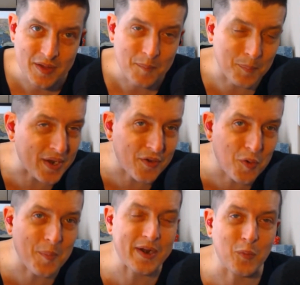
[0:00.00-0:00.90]
But no
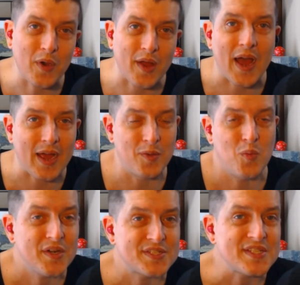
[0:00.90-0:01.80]
matter what, I
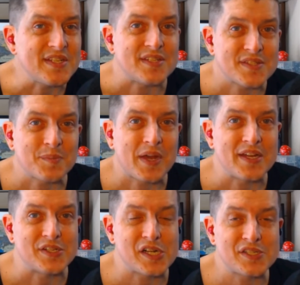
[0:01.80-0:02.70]
want to see some kind of
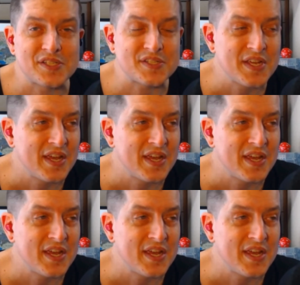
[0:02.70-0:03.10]
justice.